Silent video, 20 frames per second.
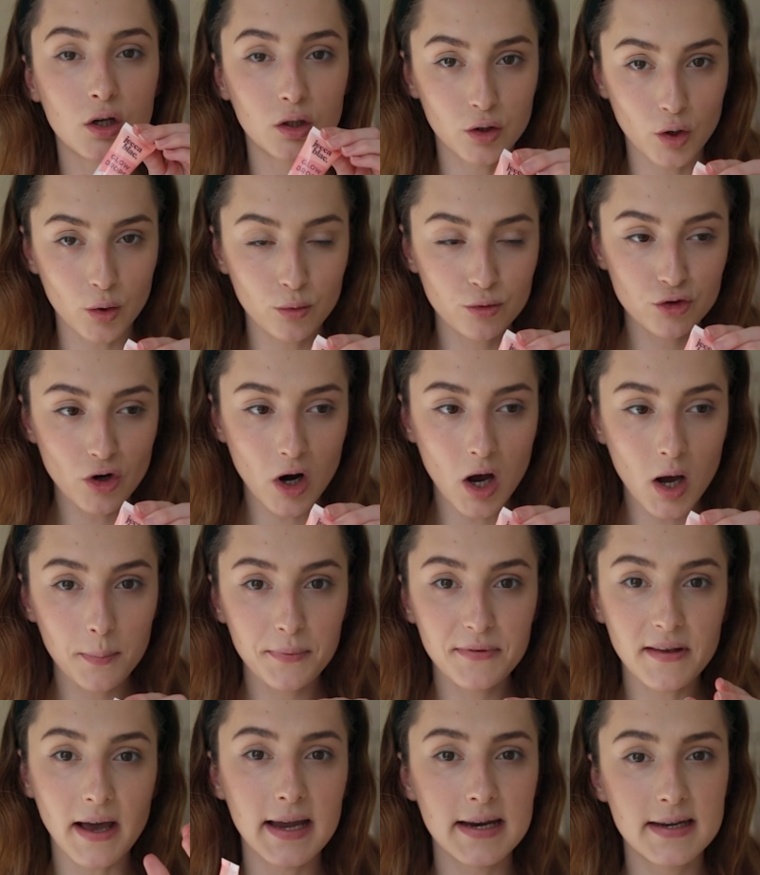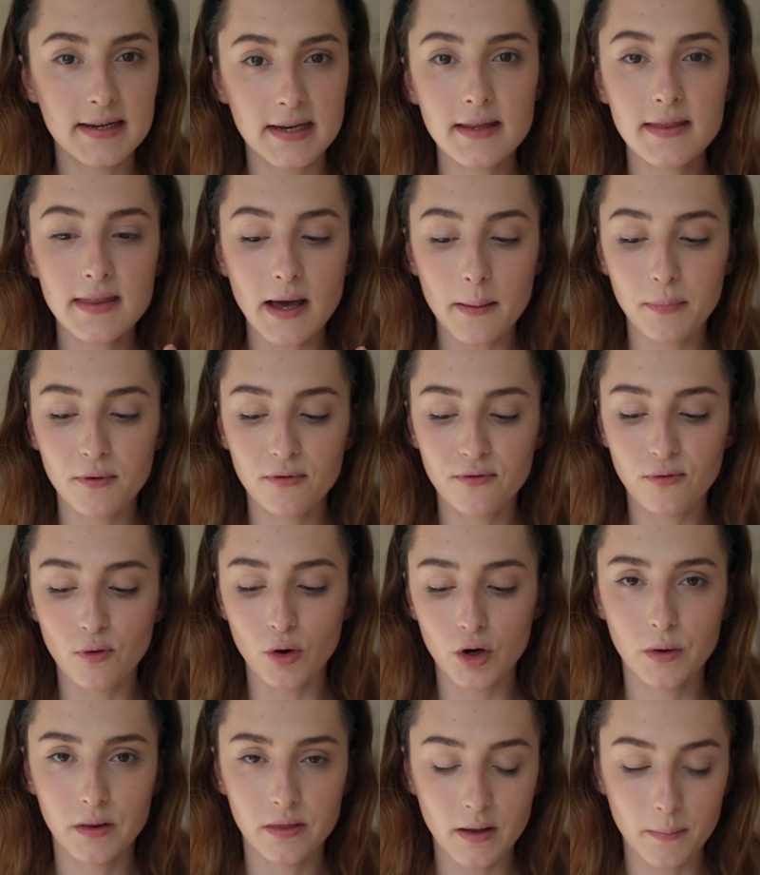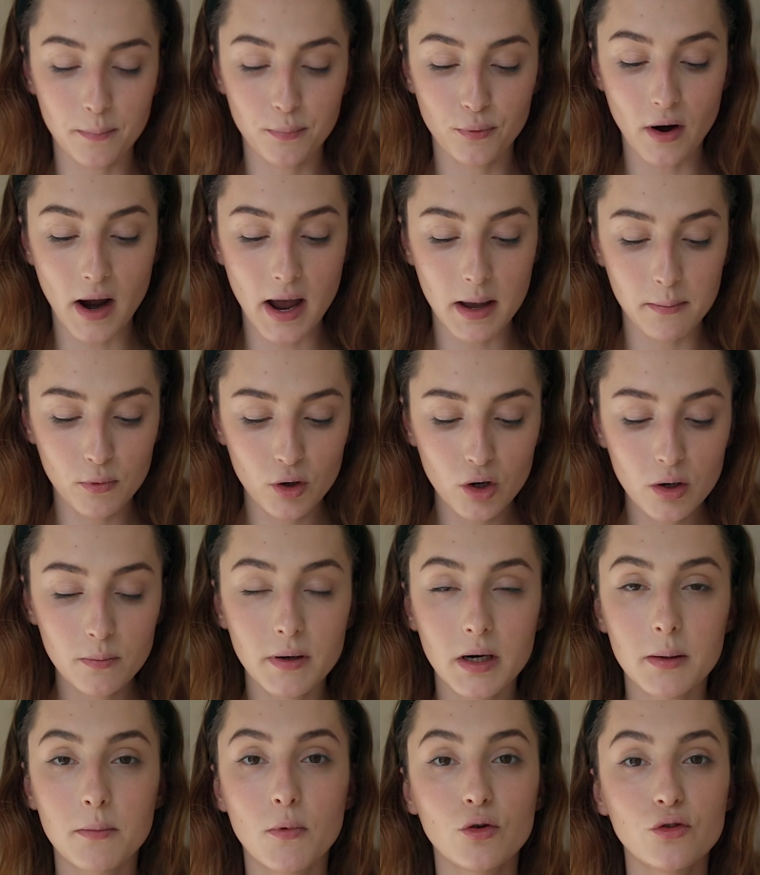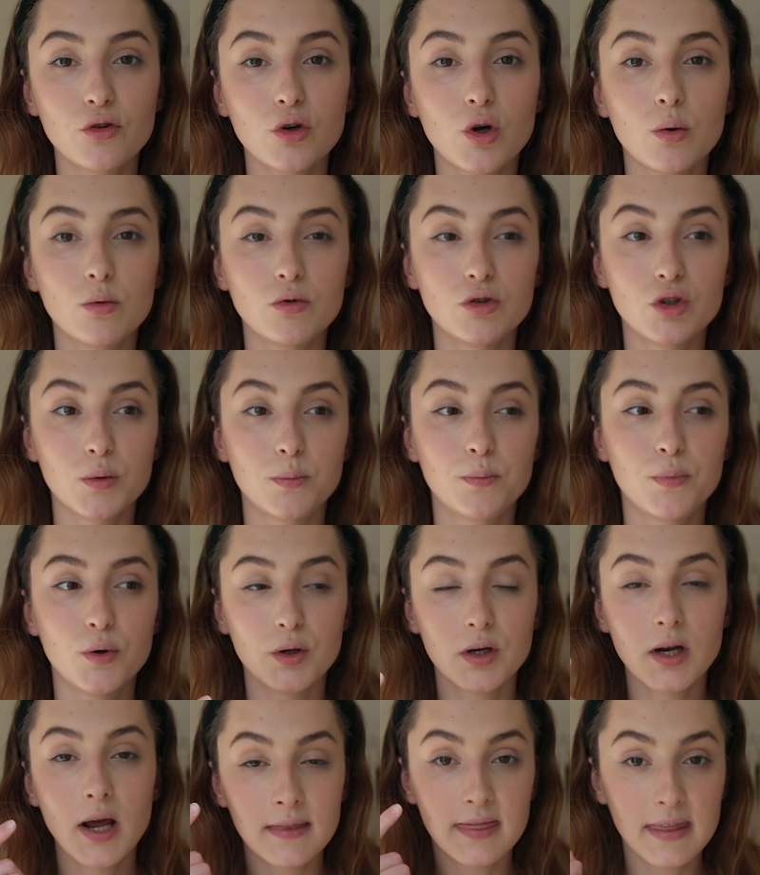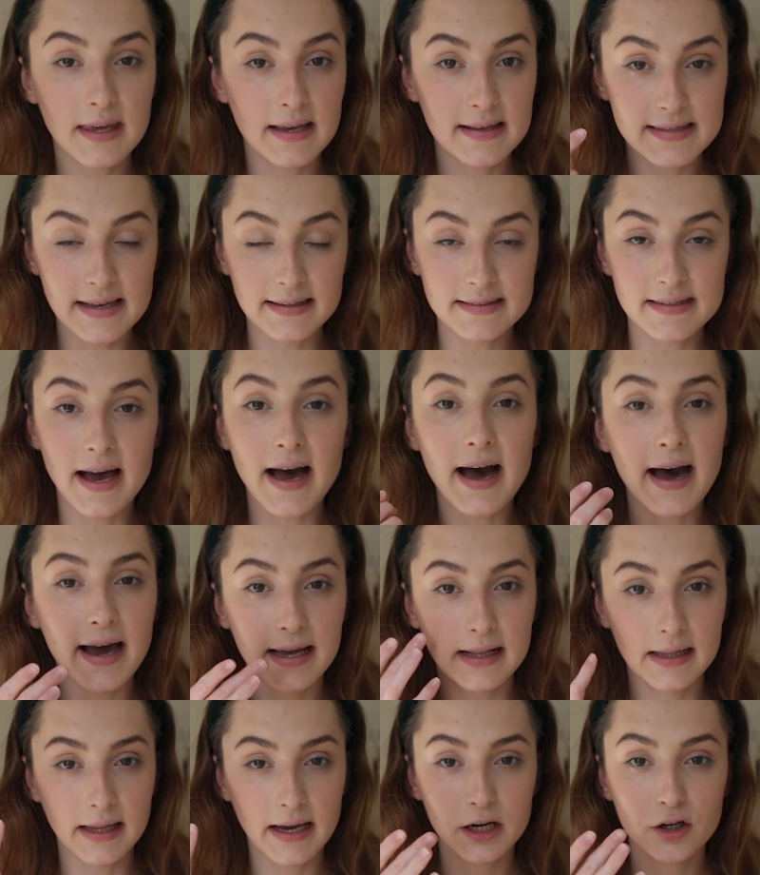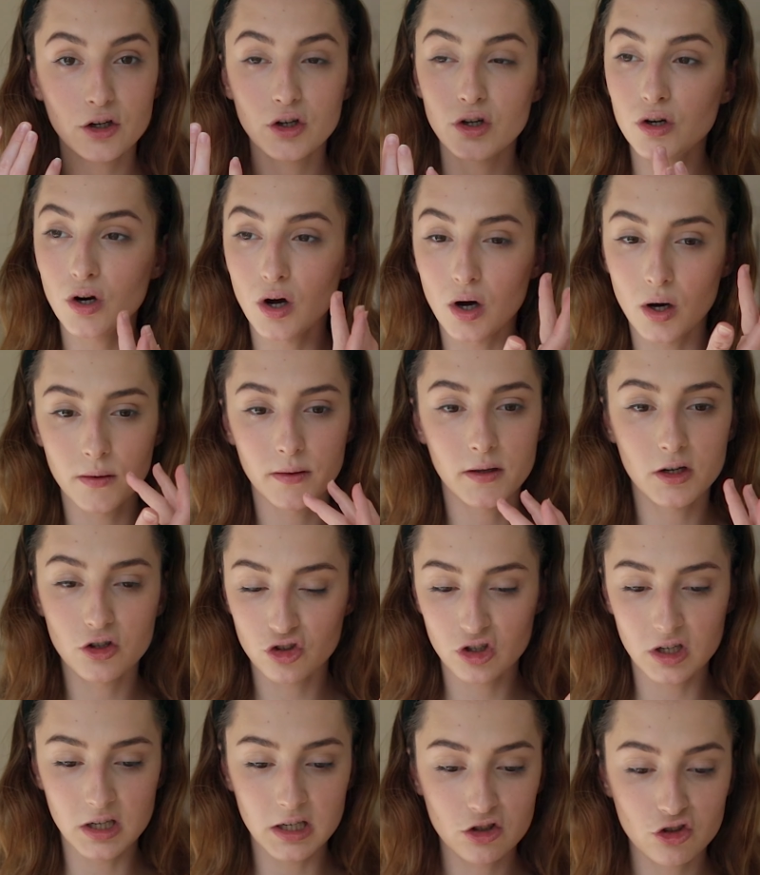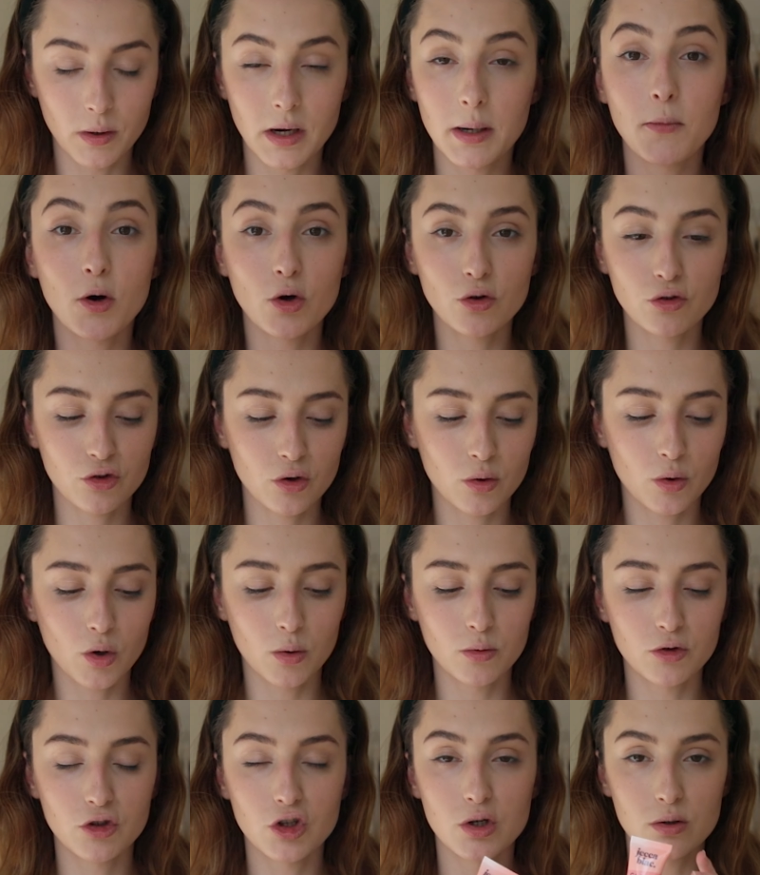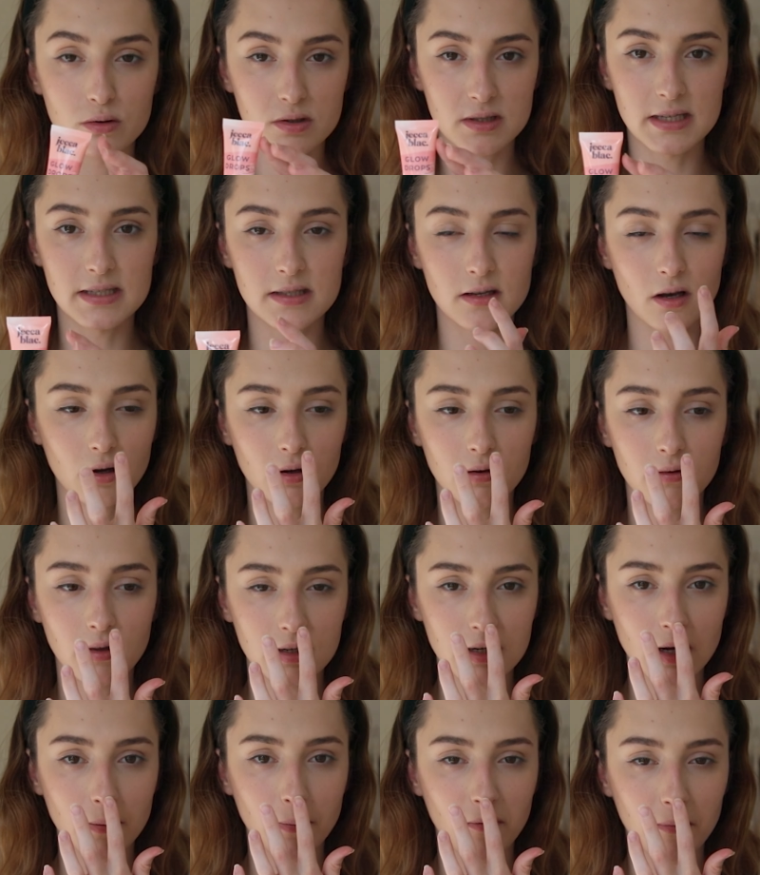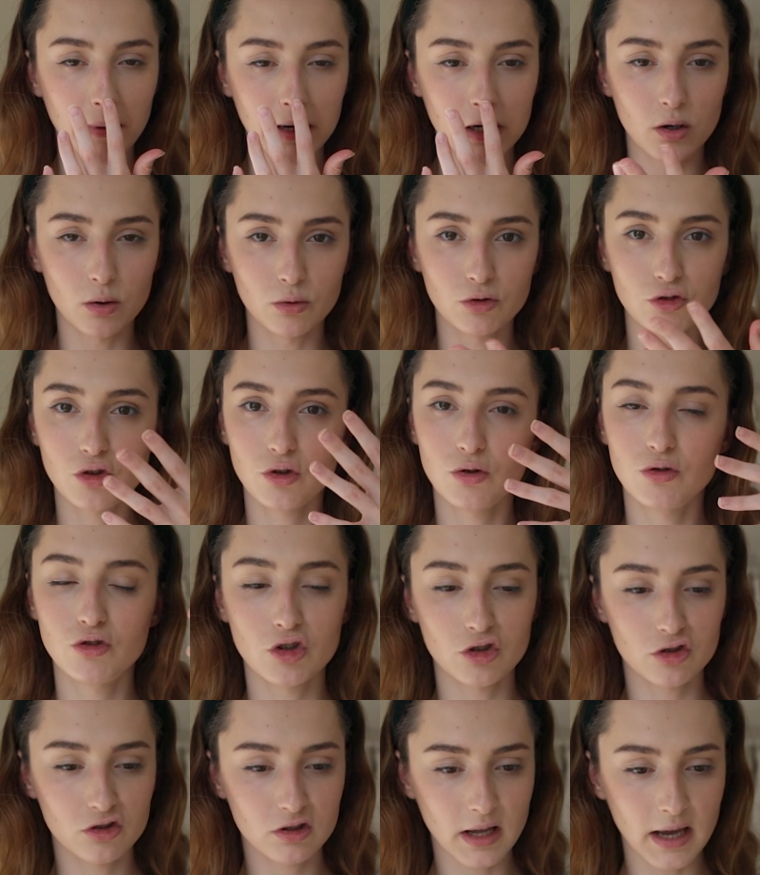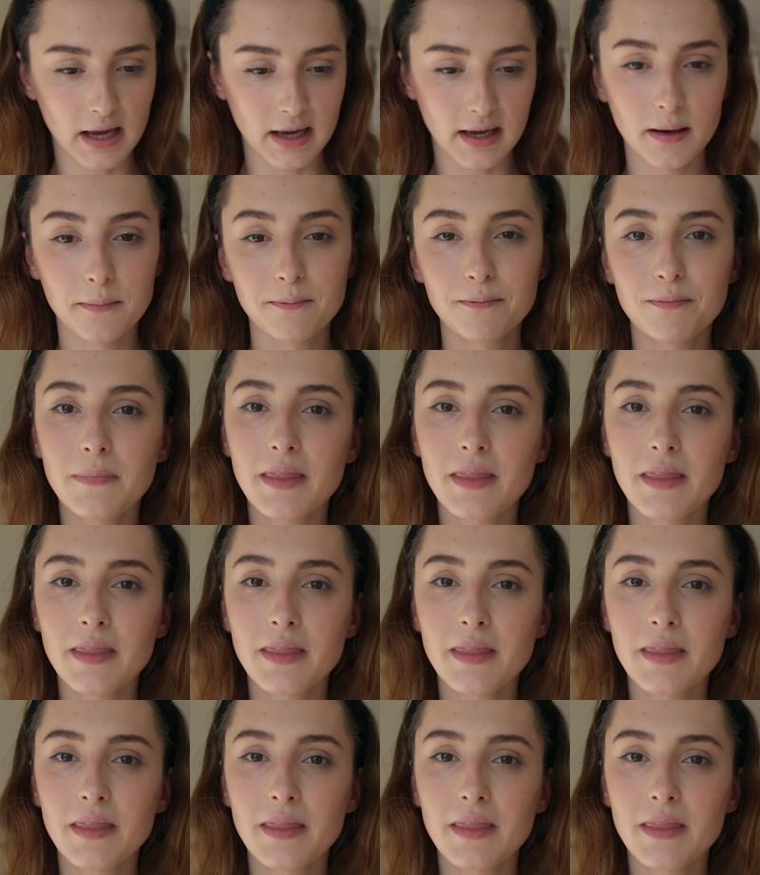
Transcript: glow drops. I did that before with the primer, but I'm also going to put these as a highlighter on the cheek. And I'm also going to use this on the top of my nose to just like